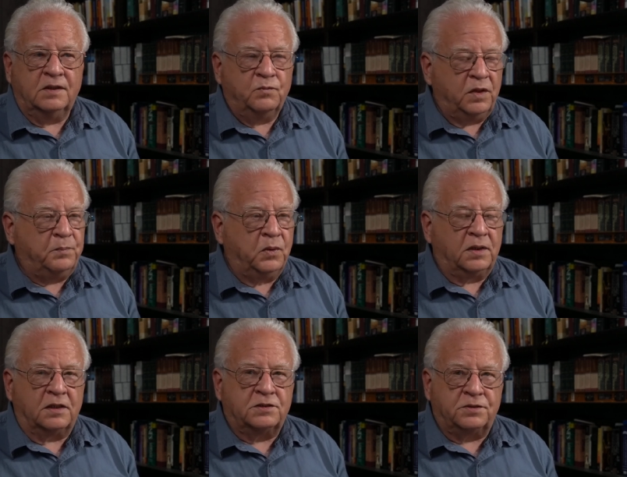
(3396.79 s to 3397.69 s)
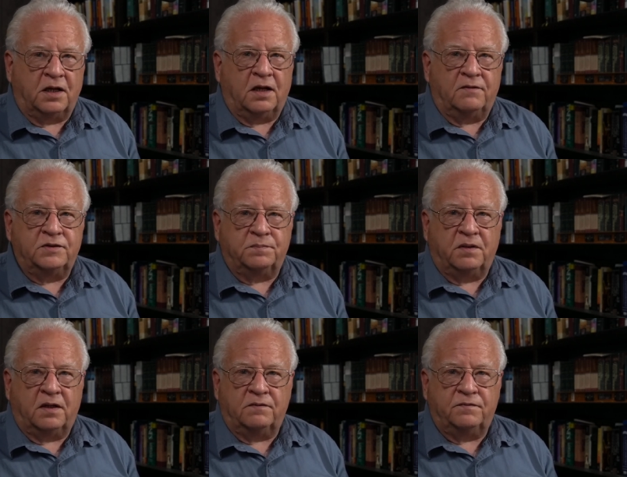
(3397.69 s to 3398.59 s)
We put ourselves
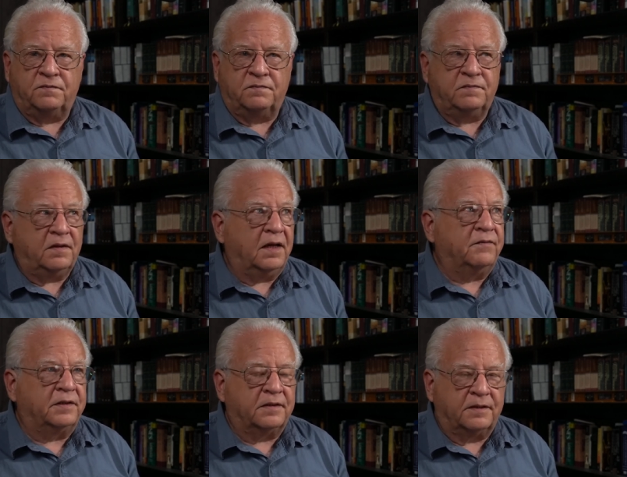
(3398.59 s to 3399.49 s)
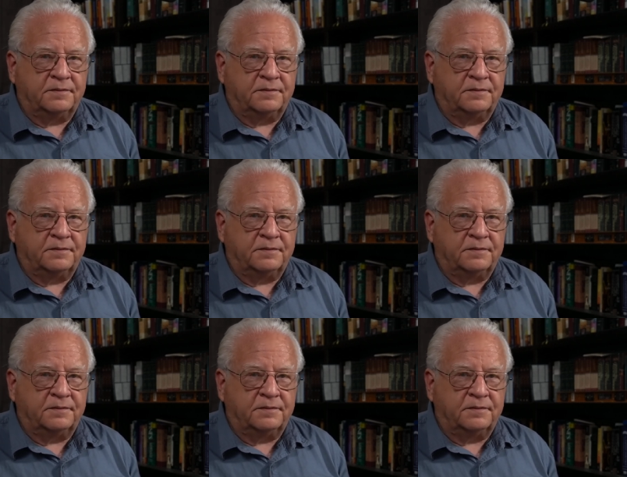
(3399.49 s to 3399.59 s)
above everything